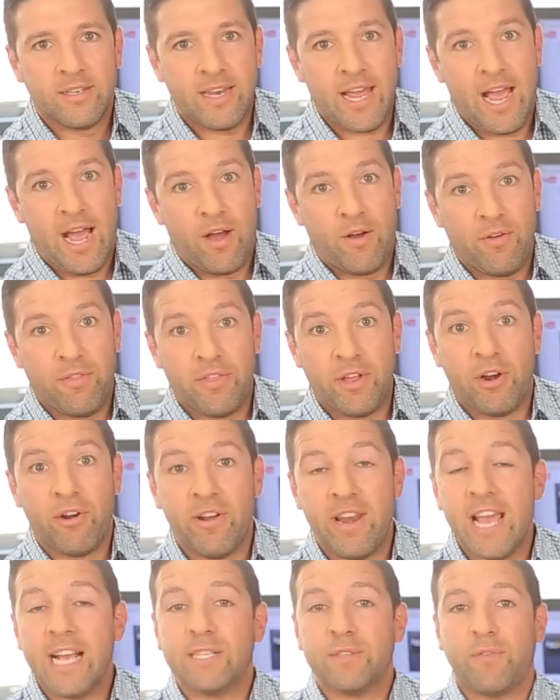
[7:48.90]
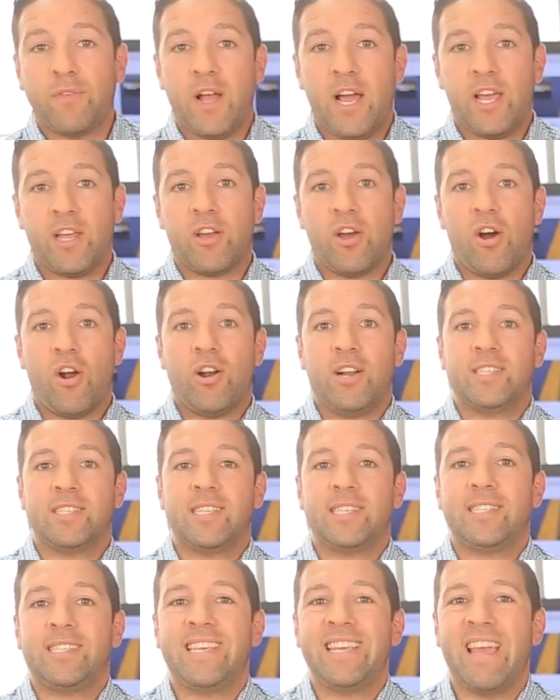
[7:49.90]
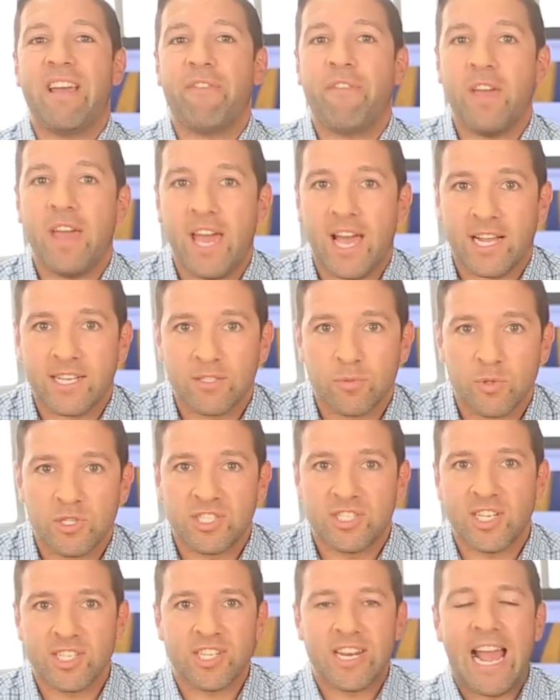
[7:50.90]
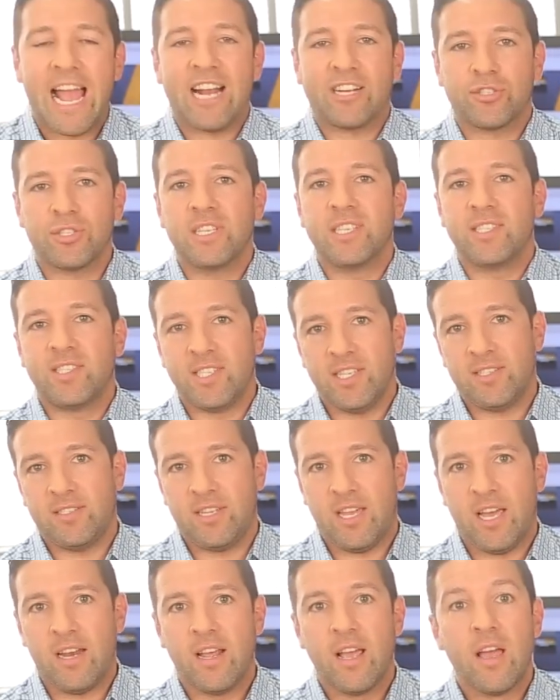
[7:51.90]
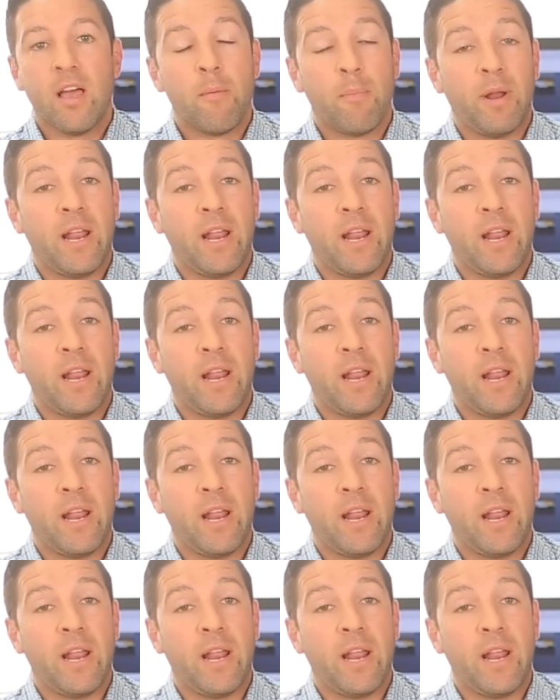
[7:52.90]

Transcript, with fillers: Now, their next flying car is the T F X, which doesn't actually exist yet,